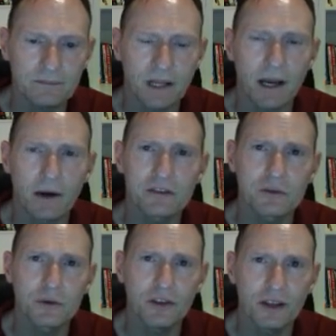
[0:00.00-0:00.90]
Now,
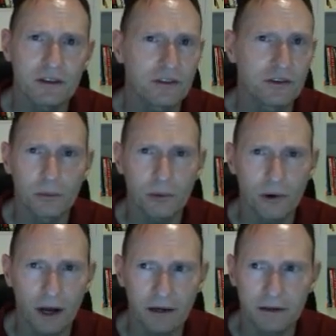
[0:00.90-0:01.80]
as we said, there's no
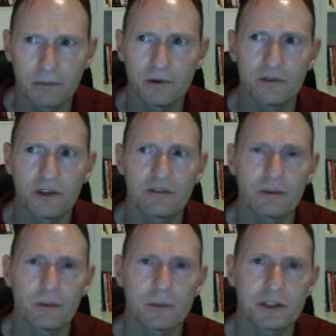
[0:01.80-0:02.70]
product moving
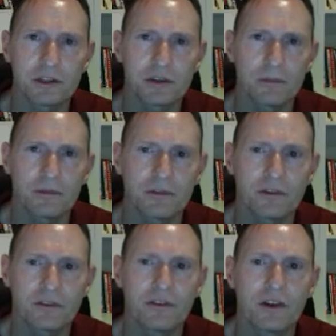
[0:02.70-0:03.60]
from upstream, so
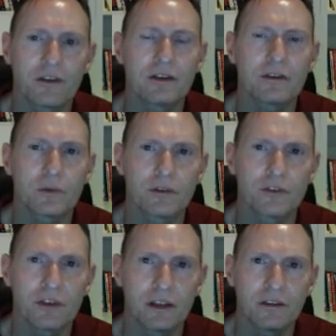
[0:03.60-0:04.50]
there's nothing to
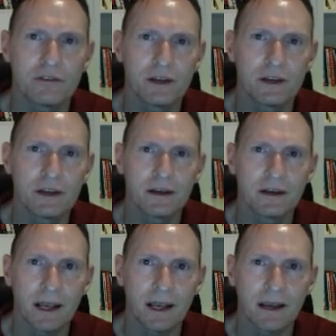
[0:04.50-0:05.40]
receive,
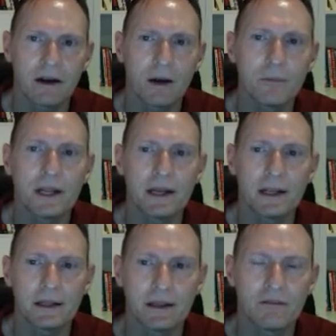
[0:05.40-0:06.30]
and
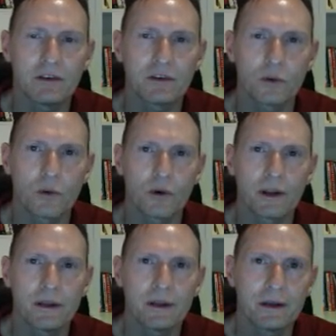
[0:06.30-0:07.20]
updating the
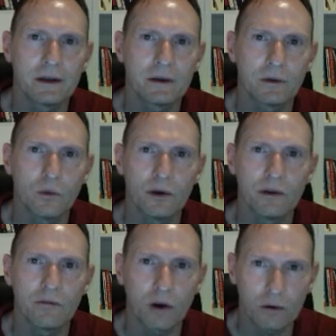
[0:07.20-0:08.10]
inventory would
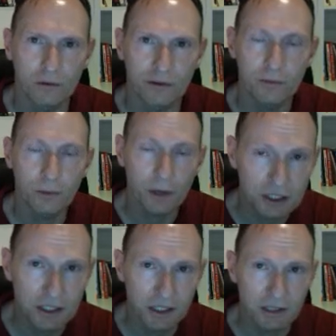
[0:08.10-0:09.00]
involve the
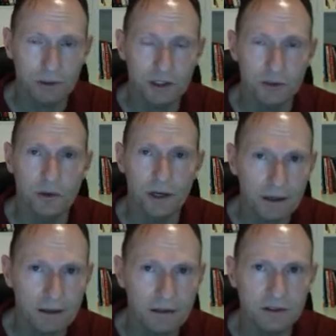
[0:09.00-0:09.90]
spreadsheet, which we're
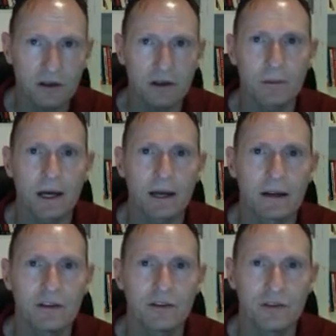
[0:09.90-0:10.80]
not going to talk about
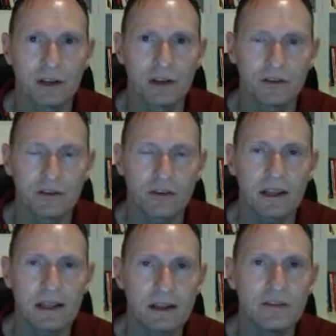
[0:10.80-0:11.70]
in this video just to
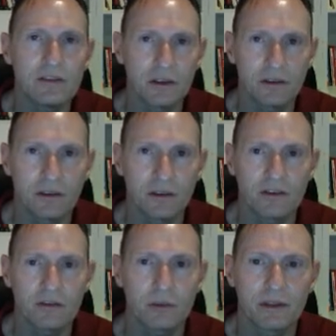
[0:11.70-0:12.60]
ease into
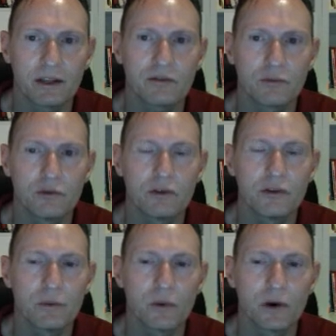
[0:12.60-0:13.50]
this. But that's
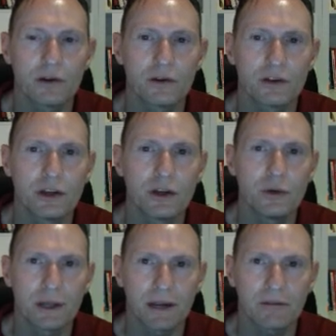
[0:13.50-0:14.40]
really where you're
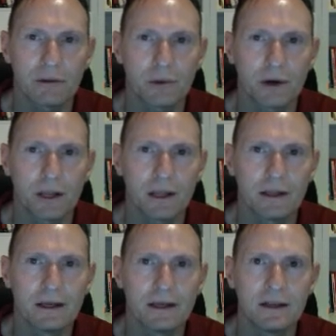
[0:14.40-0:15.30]
cueing
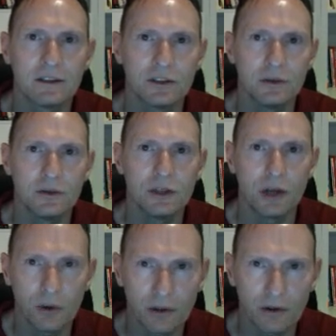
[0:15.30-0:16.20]
everybody to
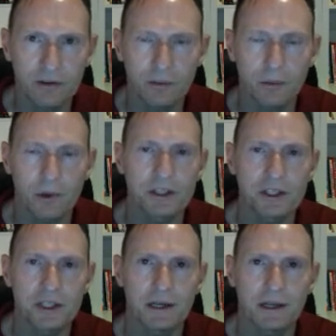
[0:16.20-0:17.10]
go to their
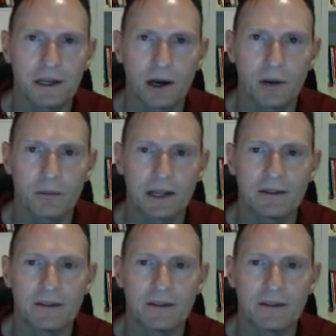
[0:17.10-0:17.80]
spreadsheet and update